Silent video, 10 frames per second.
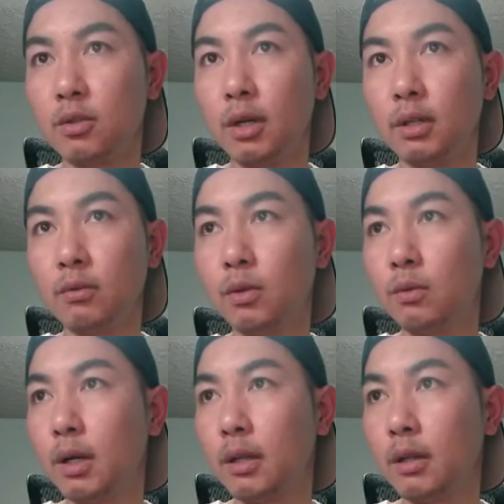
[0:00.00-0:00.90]
know why
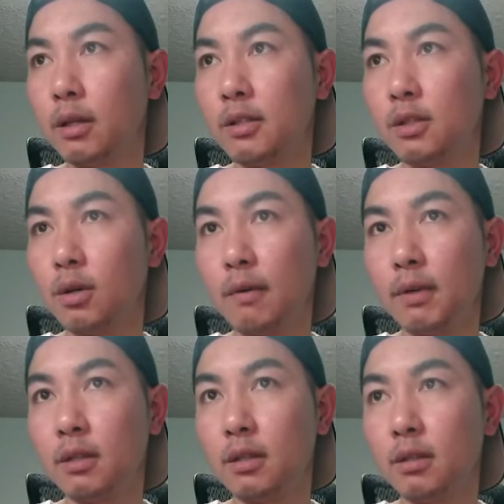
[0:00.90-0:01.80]
they still have it
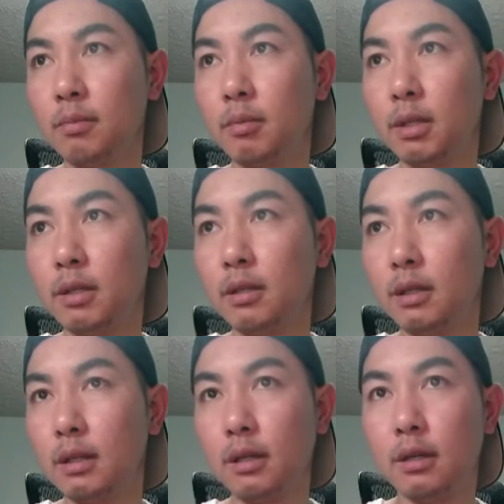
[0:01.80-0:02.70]
here. Probably
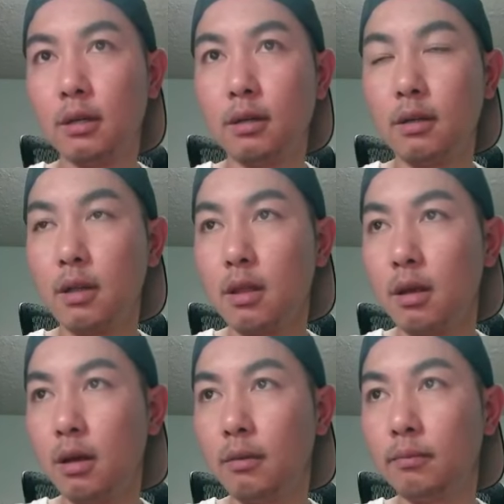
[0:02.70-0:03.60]

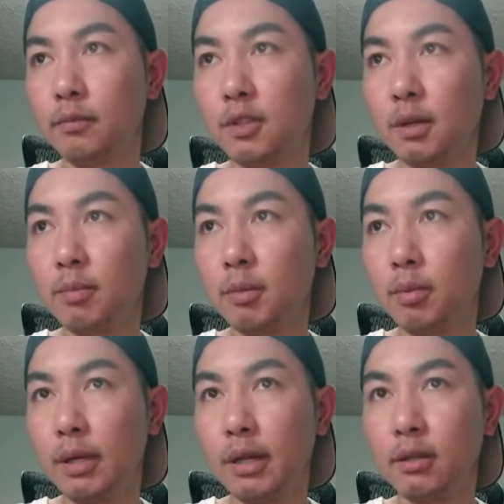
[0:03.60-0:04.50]
some people
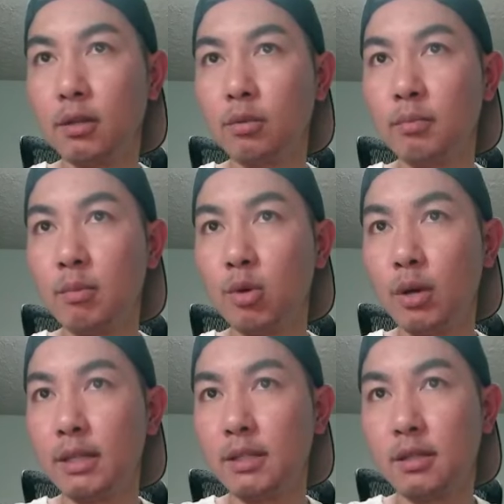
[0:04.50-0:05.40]
cannot memorize
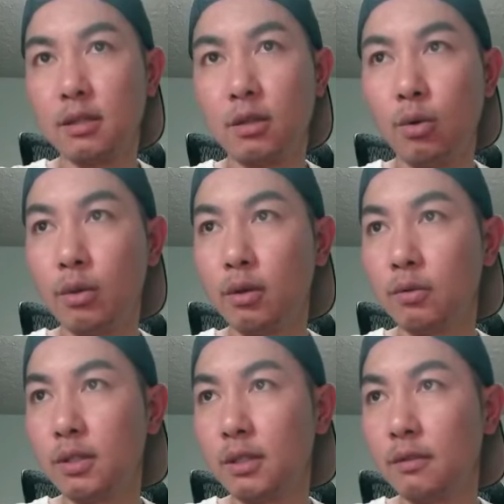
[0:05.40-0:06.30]
all those
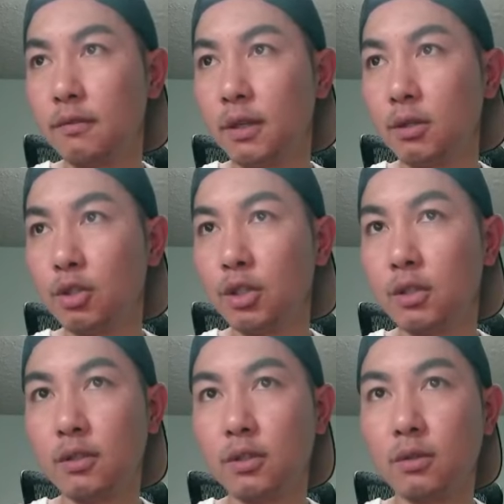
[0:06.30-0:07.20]
functions.
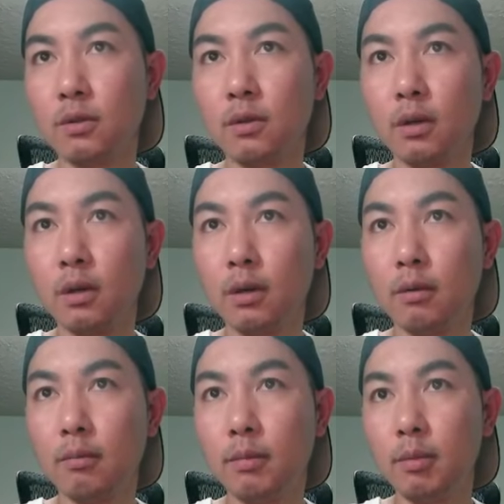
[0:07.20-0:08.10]
So maybe
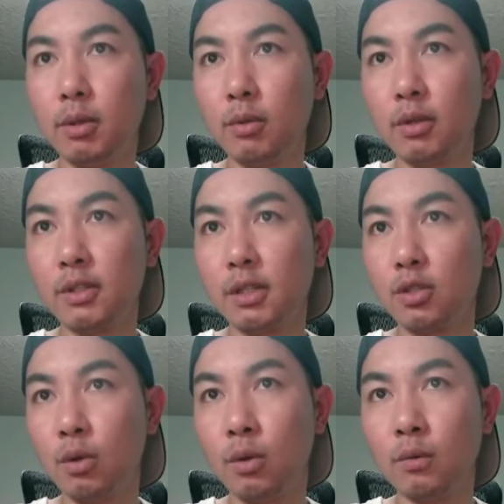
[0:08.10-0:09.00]
you can set your
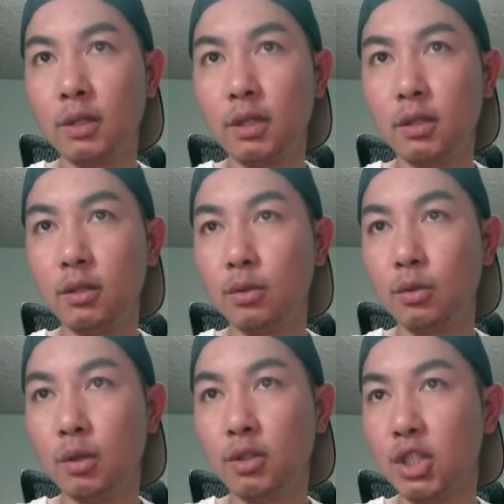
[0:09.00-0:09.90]
own key to
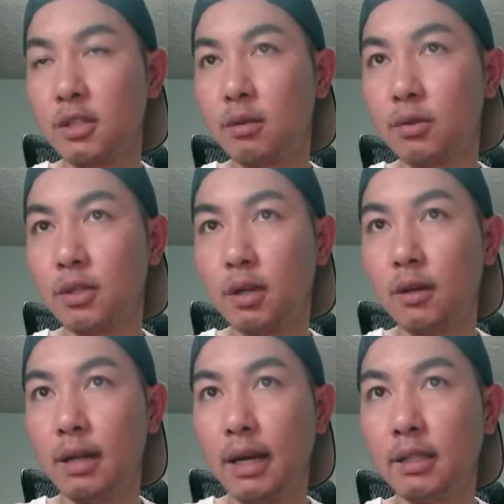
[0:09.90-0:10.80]
adjust those
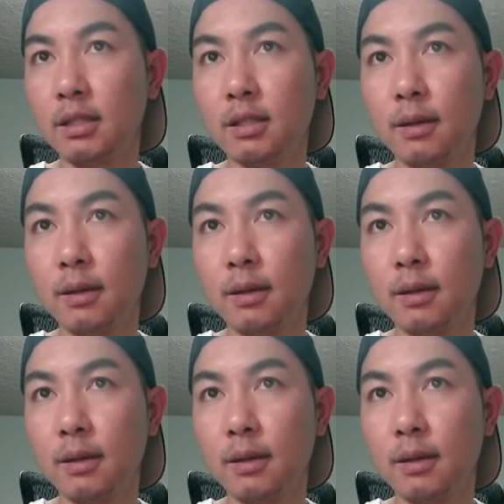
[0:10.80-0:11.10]
lights.